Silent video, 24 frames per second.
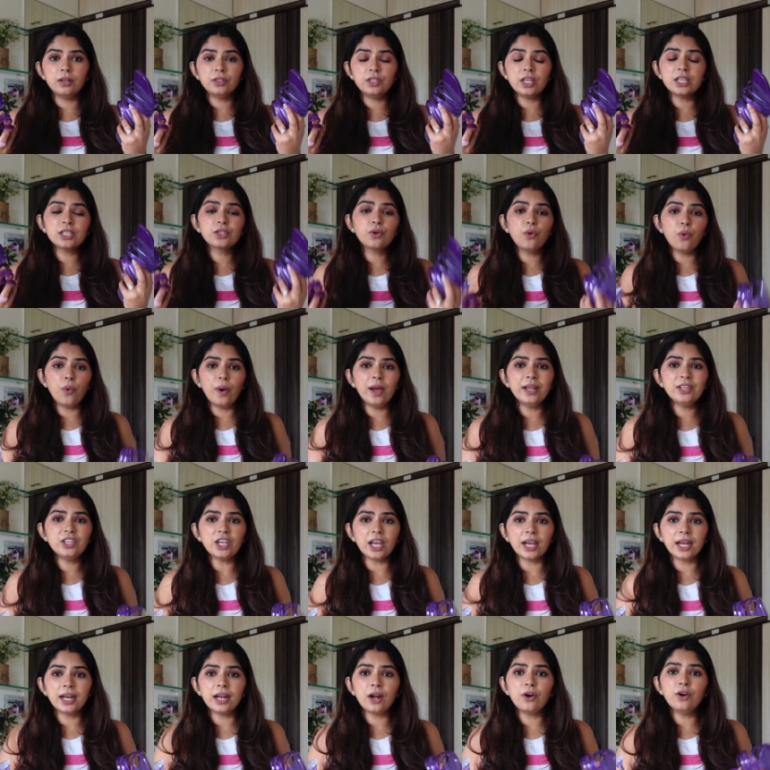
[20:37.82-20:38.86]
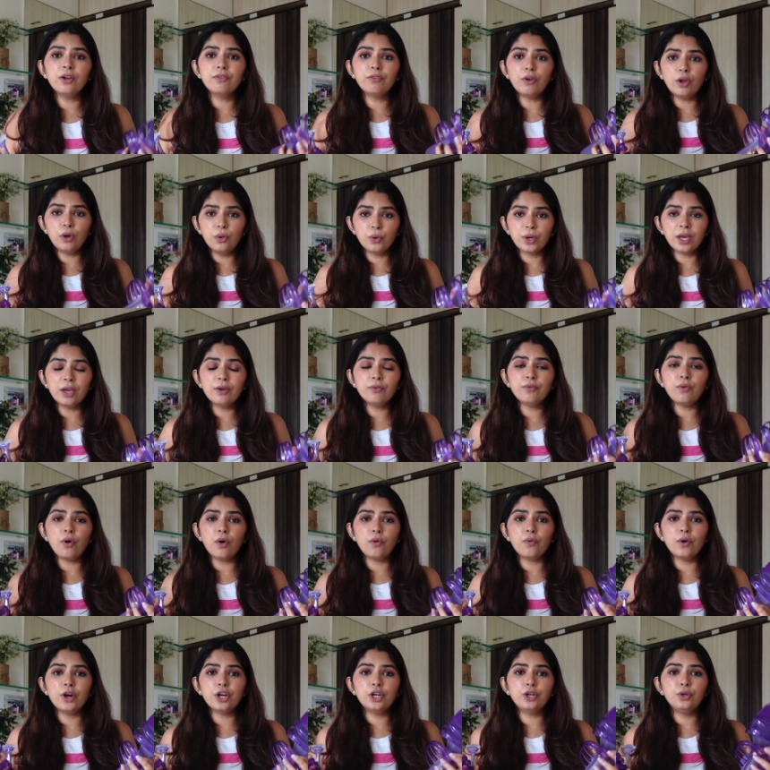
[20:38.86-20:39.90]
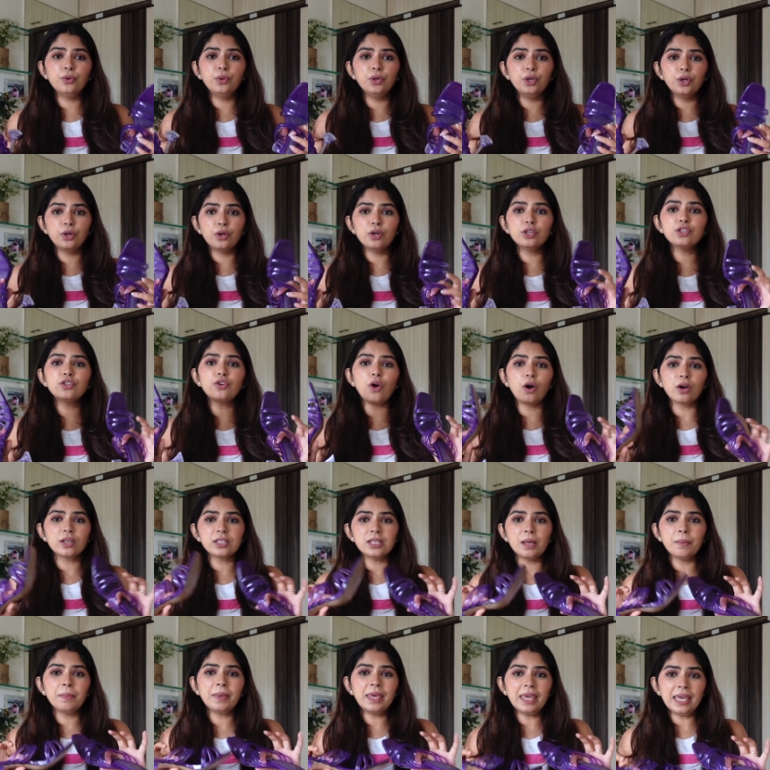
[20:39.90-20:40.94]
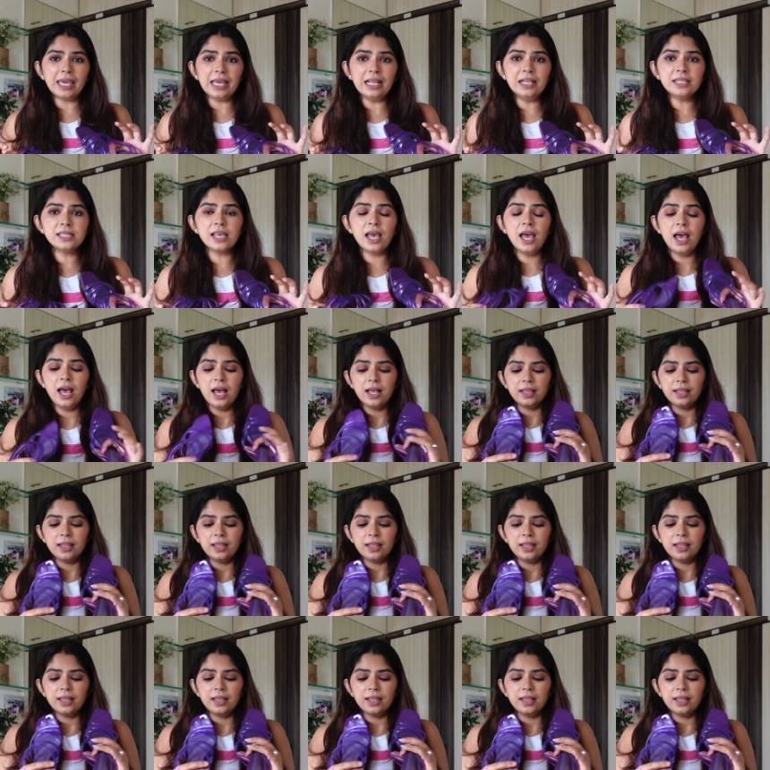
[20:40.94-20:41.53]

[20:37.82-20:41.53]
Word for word: just go and check it out if you're looking forward to, you know, stock some heels.